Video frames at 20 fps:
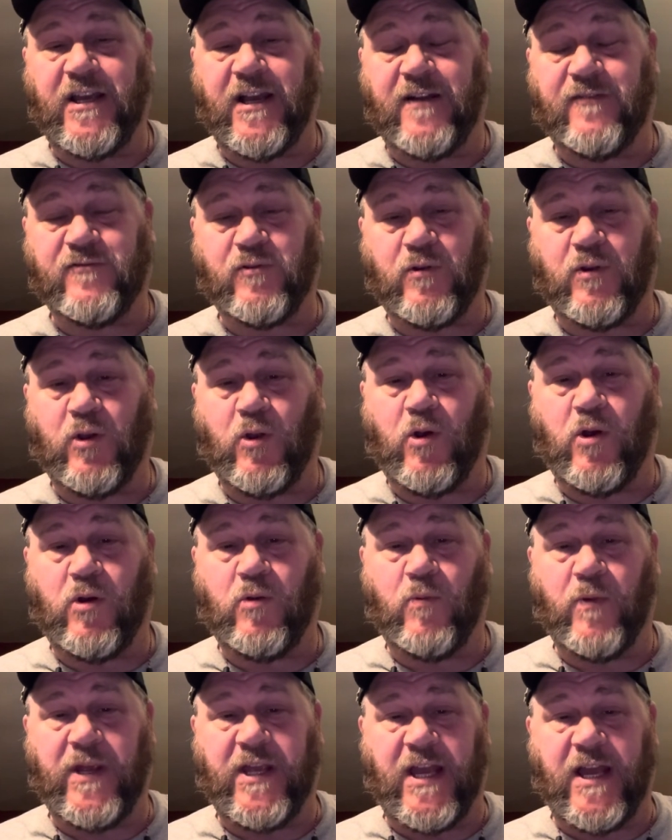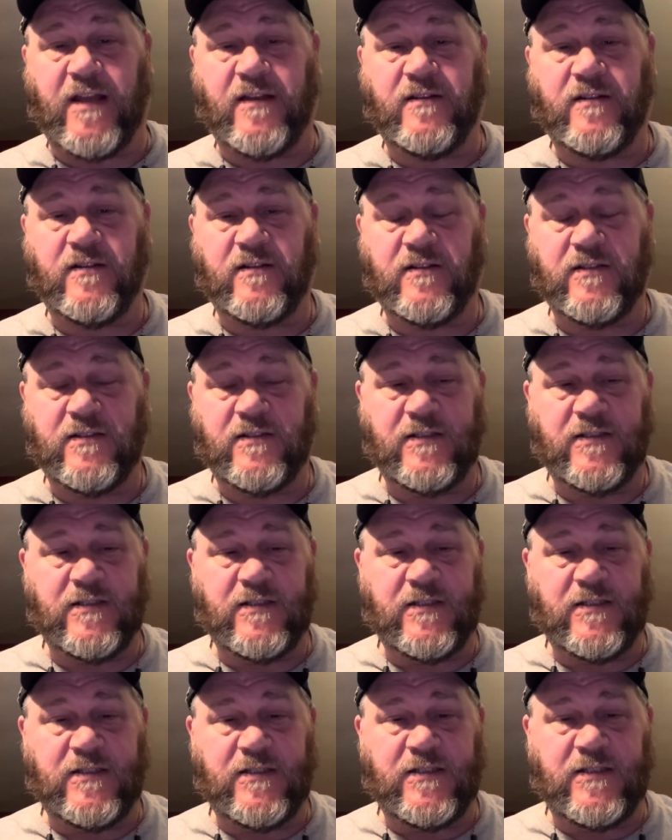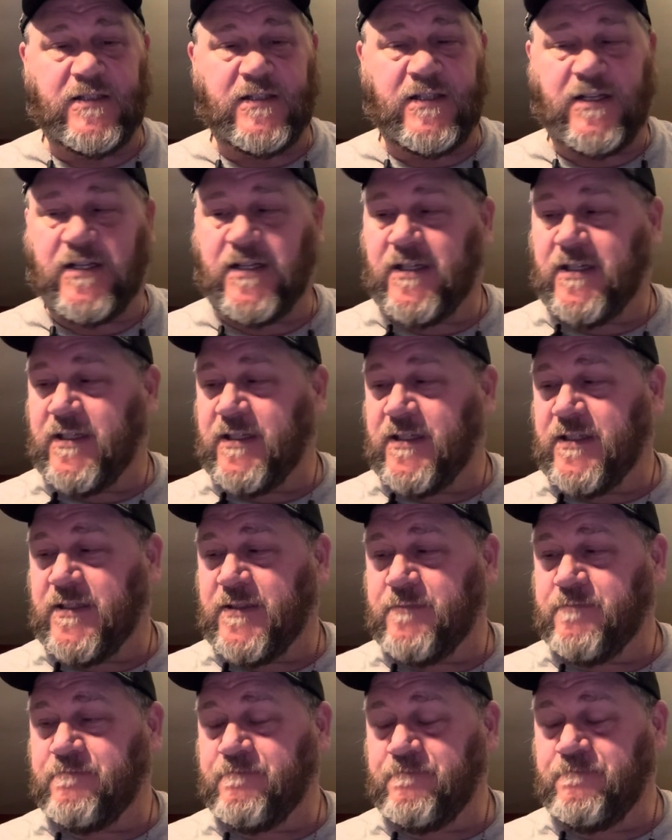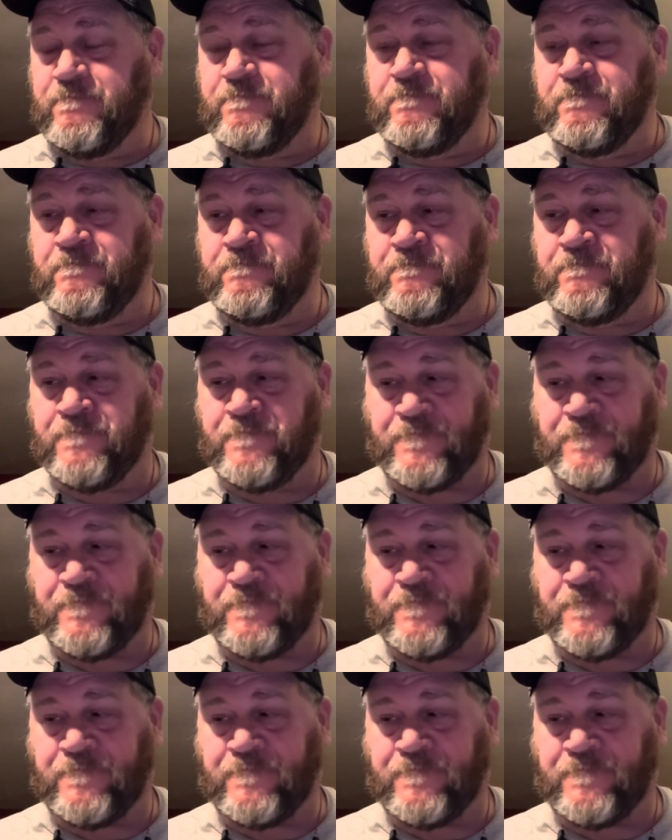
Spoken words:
after a long weekend. Very,